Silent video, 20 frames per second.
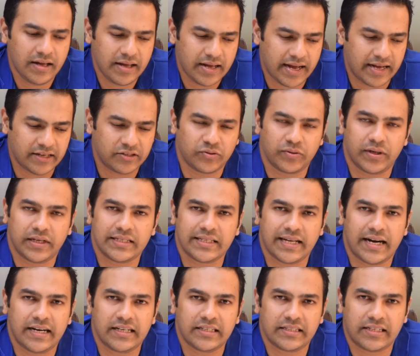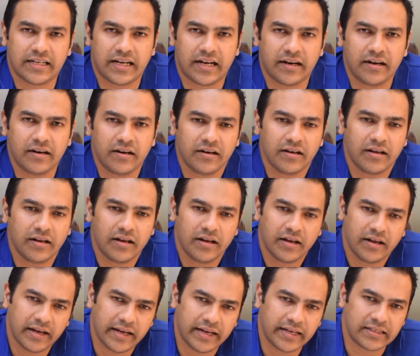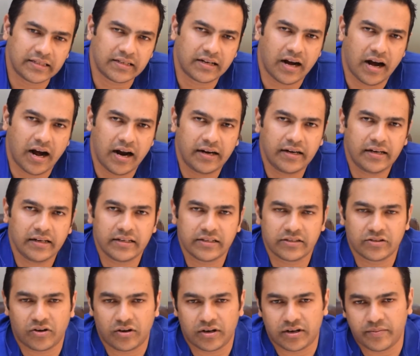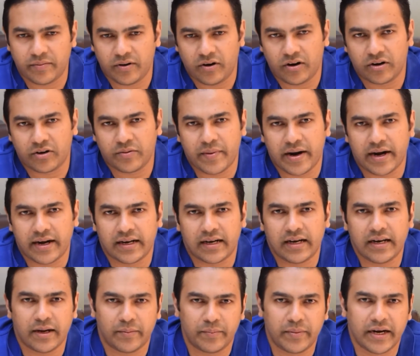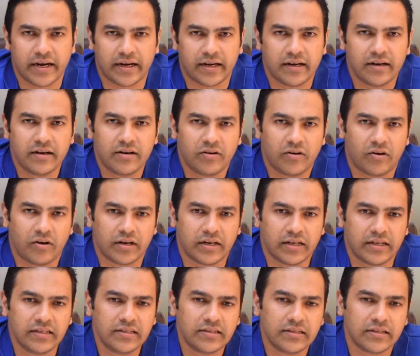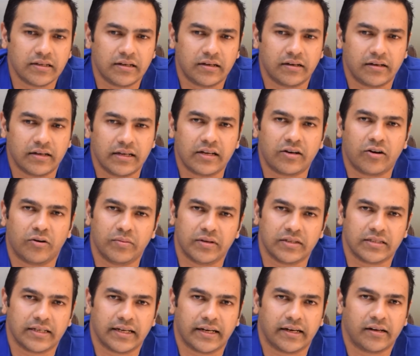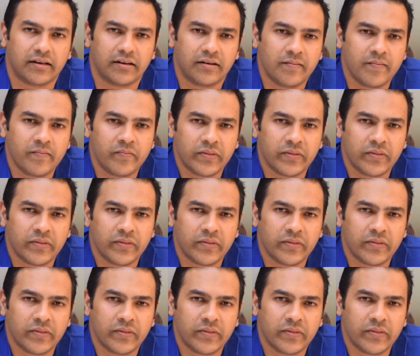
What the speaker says: As soon as that is done, his cart is automatically updated on his e-commerce site.